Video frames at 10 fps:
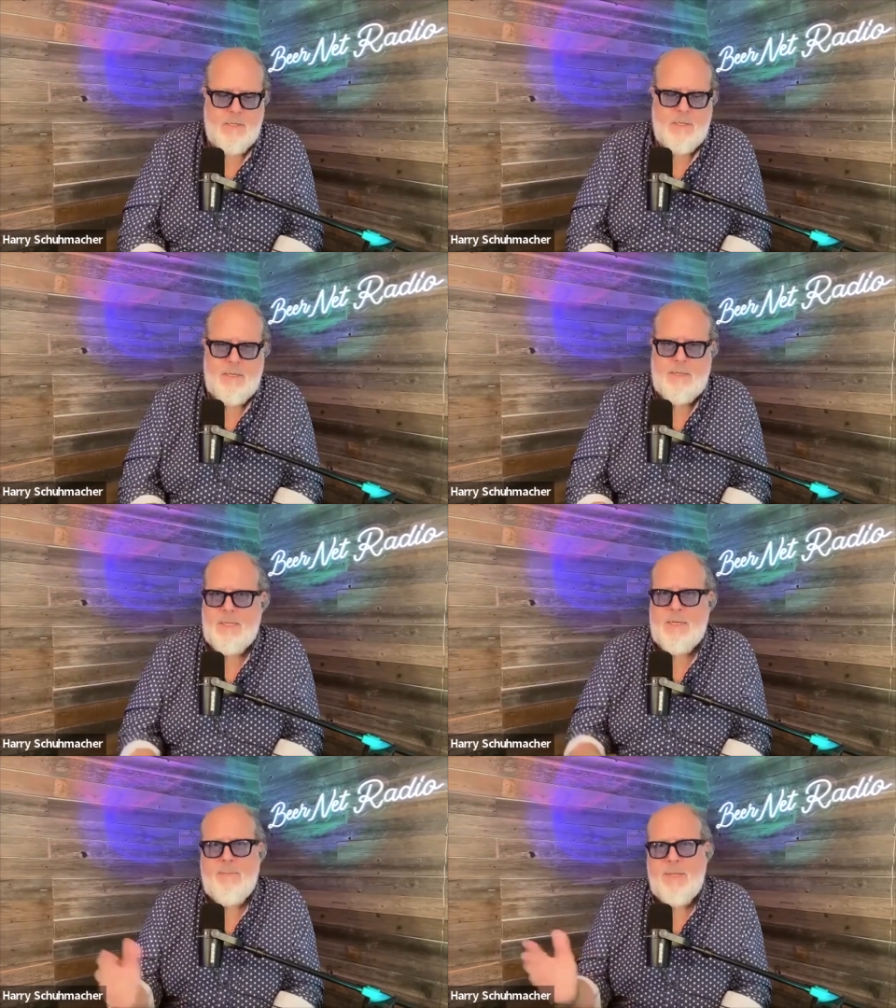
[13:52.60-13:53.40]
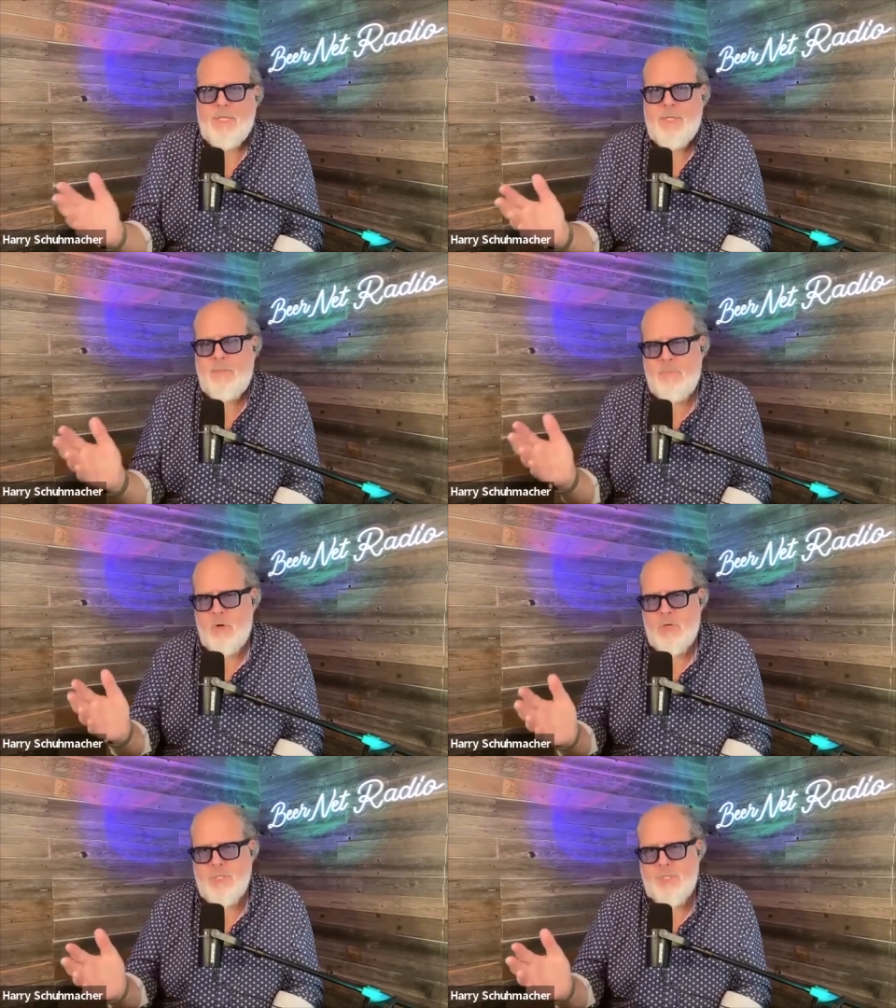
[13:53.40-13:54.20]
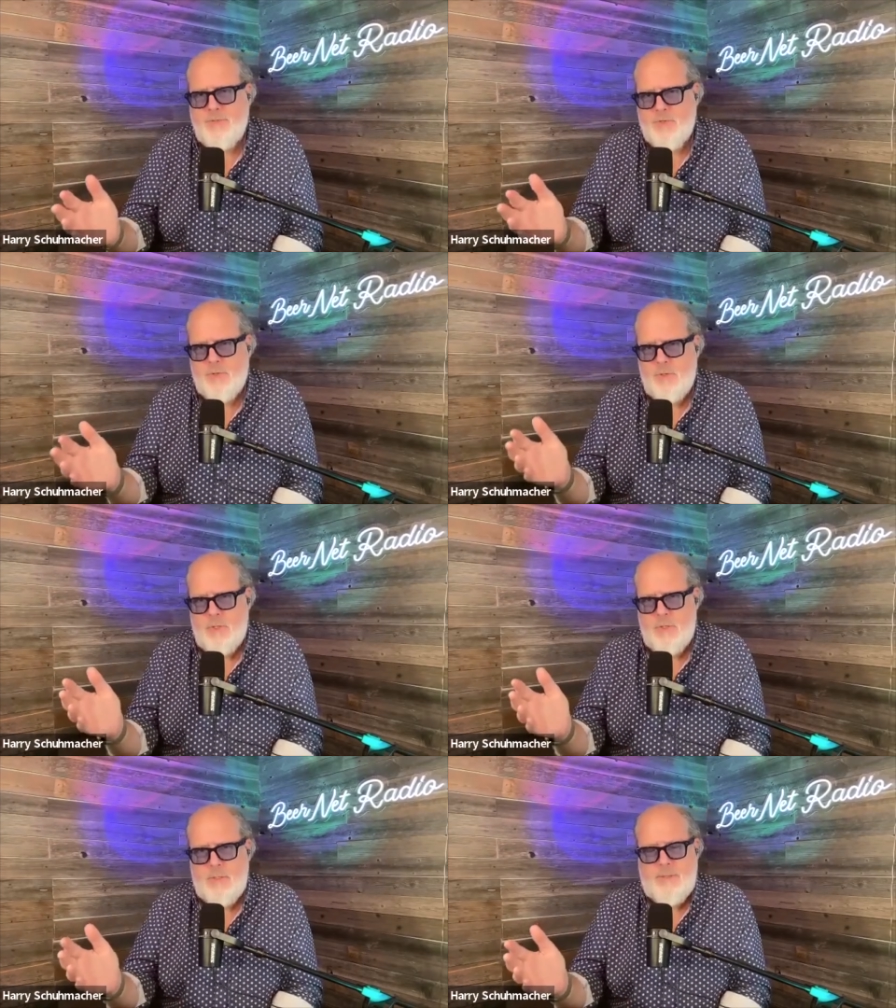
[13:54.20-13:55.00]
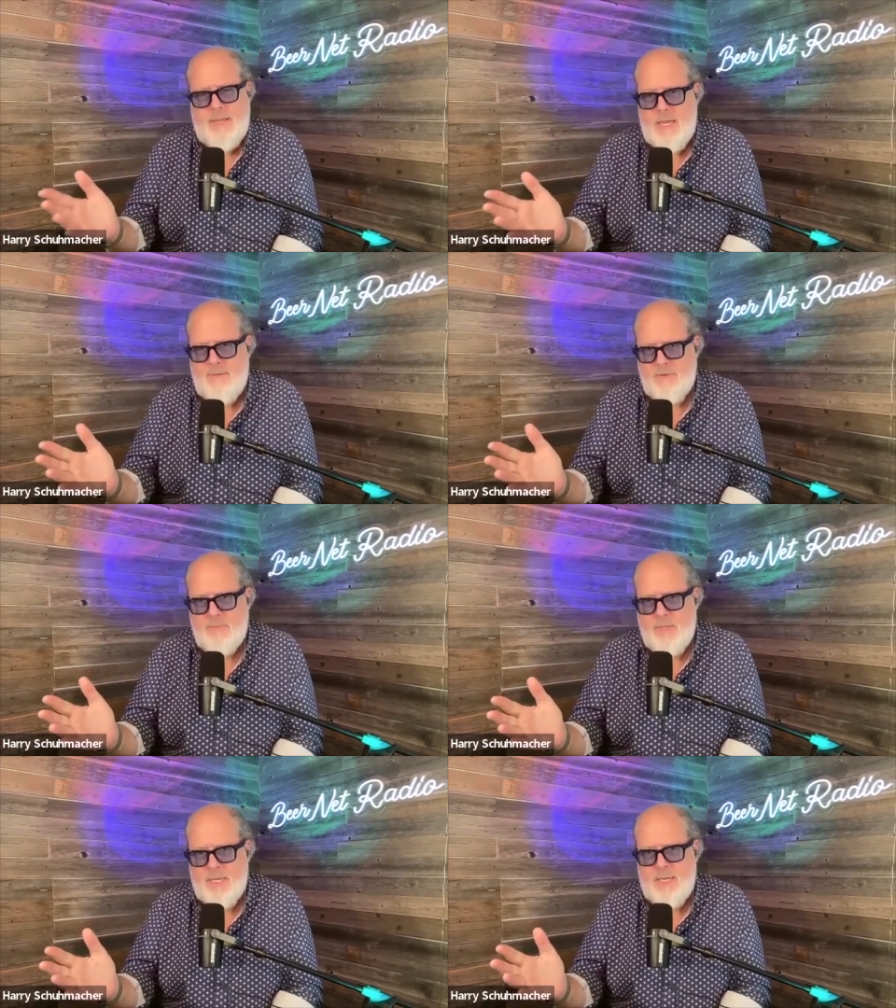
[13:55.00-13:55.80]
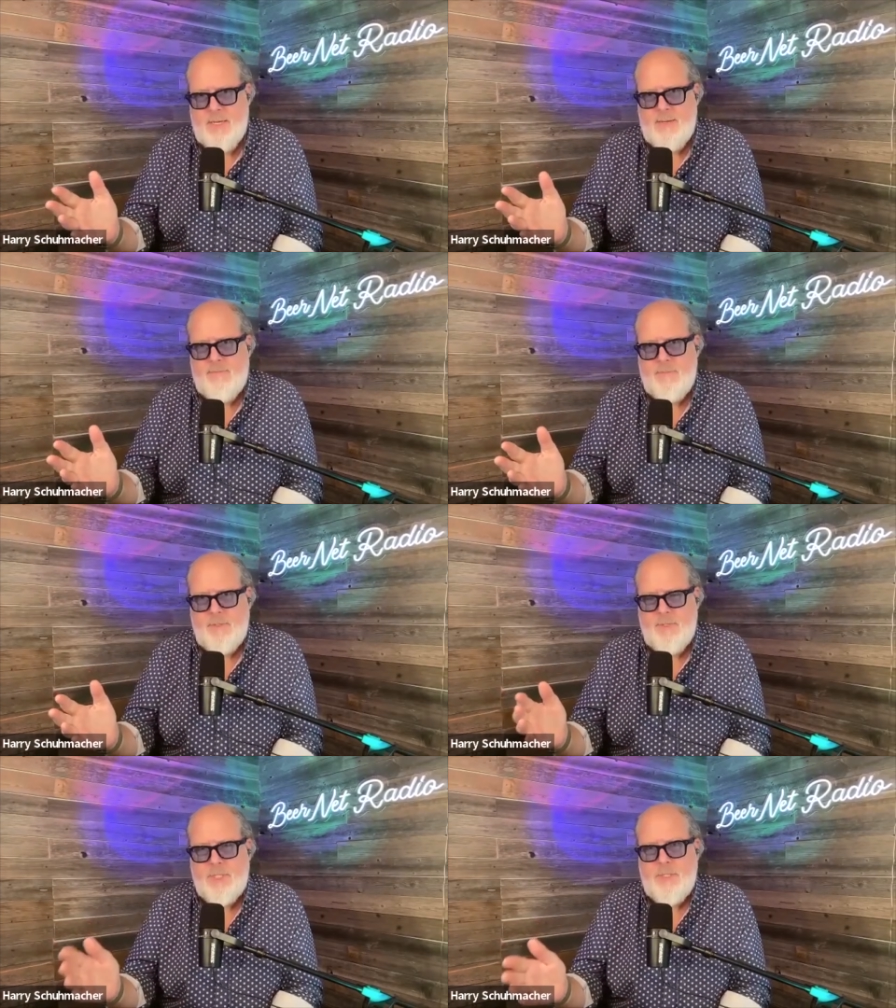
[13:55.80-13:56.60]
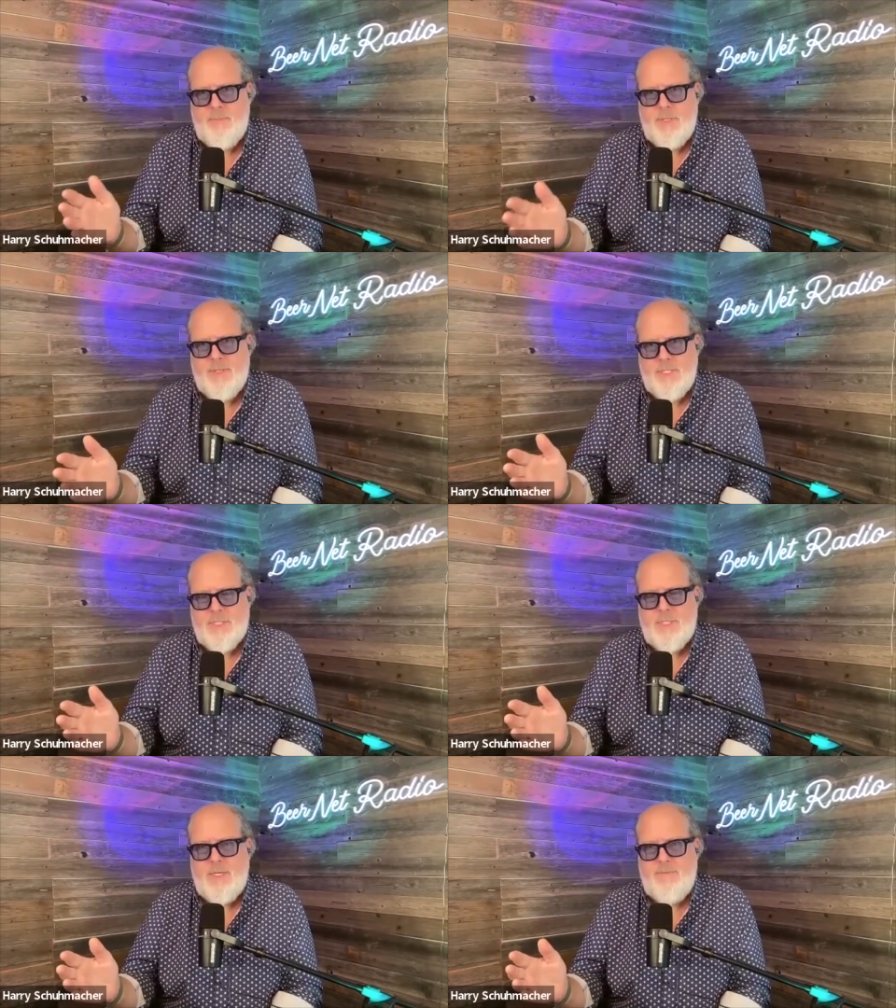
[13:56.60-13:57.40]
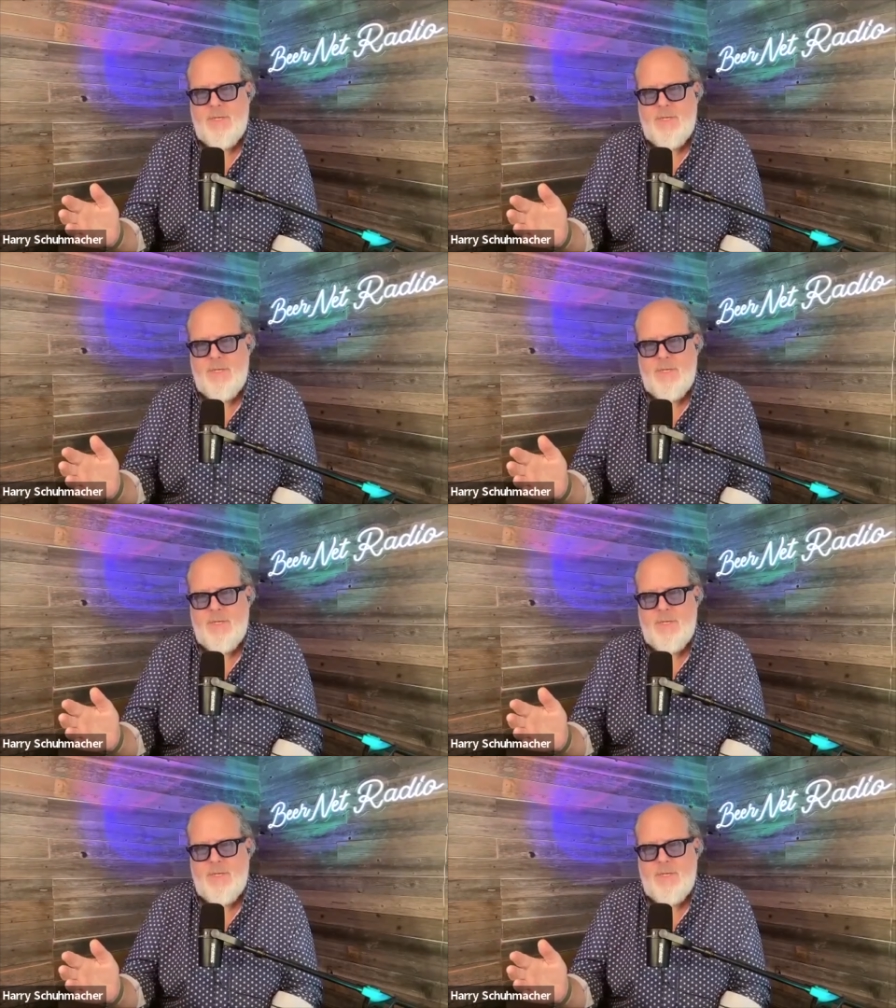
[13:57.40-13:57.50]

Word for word: uh, and I imagine the margins are, are, and they have to be high to be shipping this stuff.